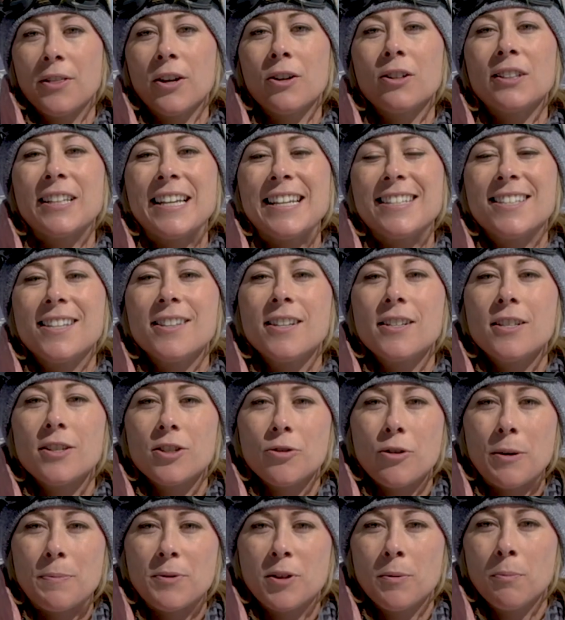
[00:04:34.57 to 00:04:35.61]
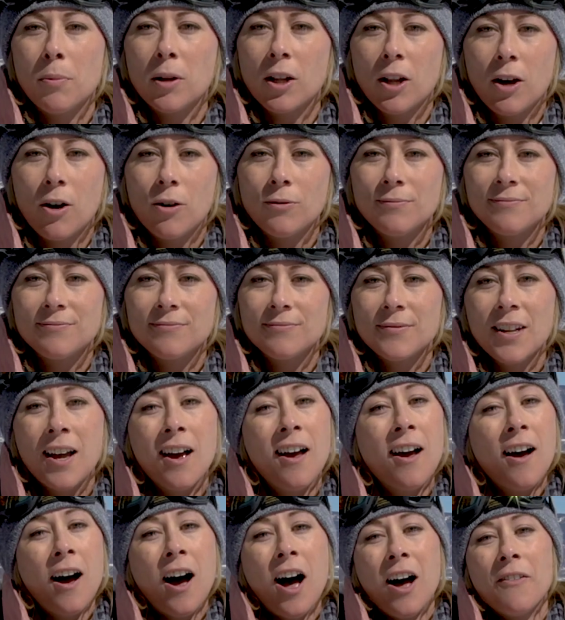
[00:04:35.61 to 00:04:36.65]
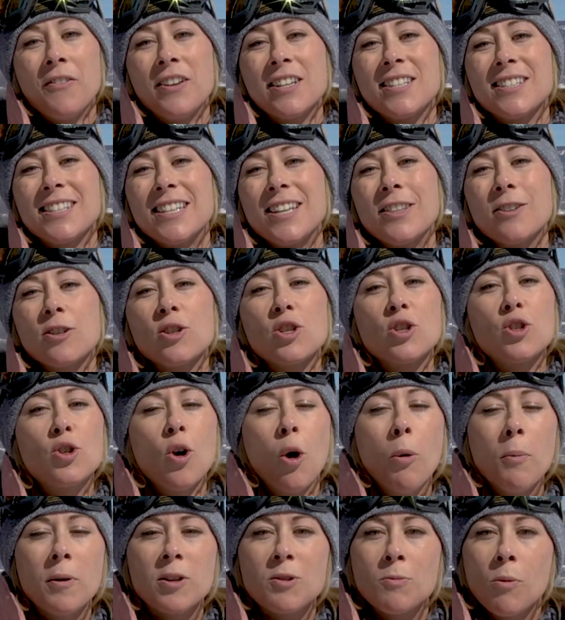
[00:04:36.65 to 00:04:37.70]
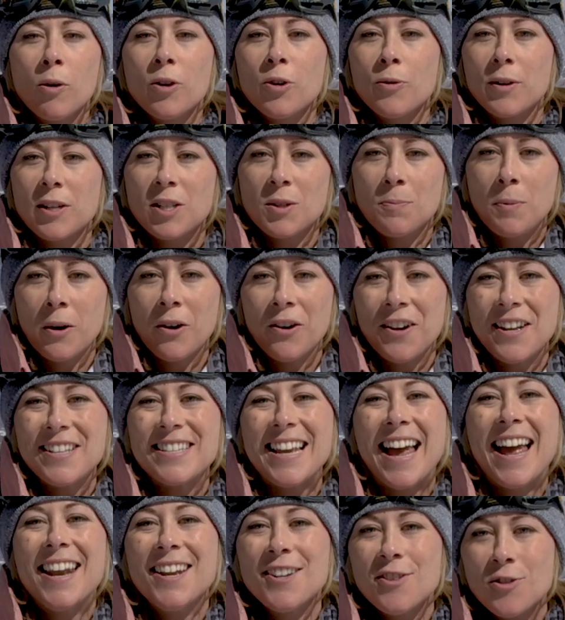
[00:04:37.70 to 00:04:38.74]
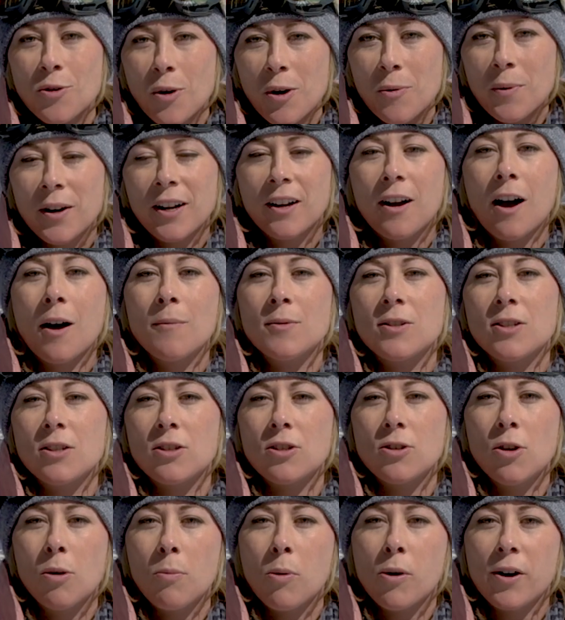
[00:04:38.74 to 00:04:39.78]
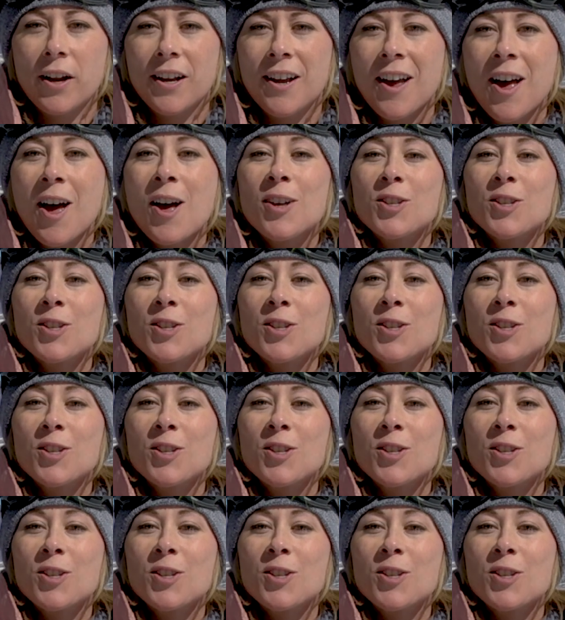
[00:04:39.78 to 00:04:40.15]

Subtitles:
They're linked in the description below. Obviously, there's so much more to experience and enjoy when it comes to snowboarding.